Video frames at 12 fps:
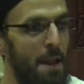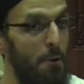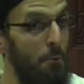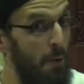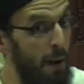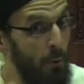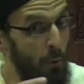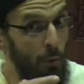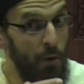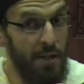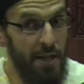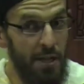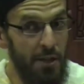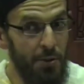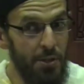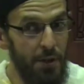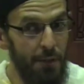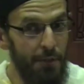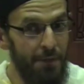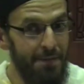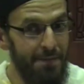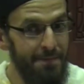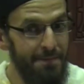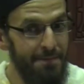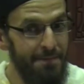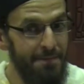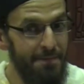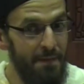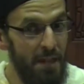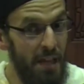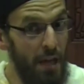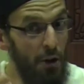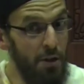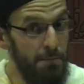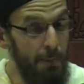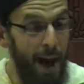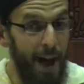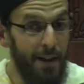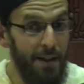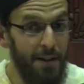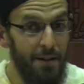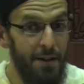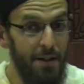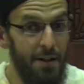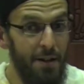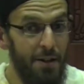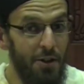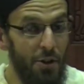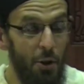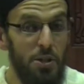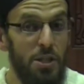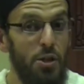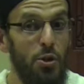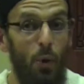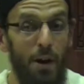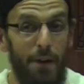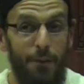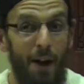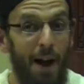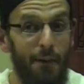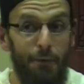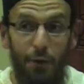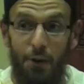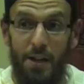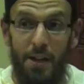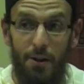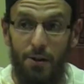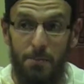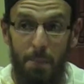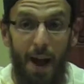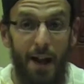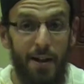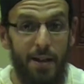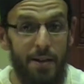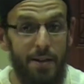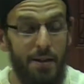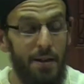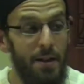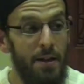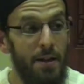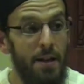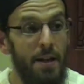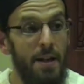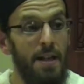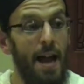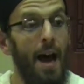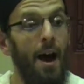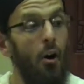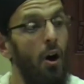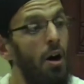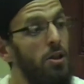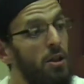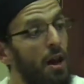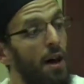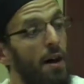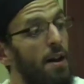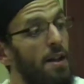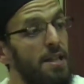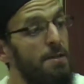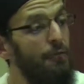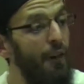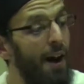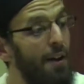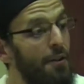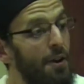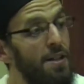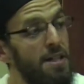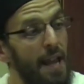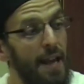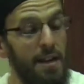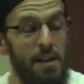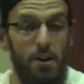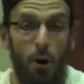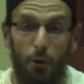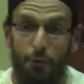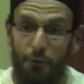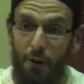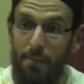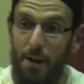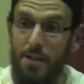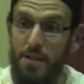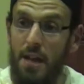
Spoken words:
remember what we did to Yusuf? Years back, close to 25, 30 years back. Now Allah, his father, has taken an oath from us,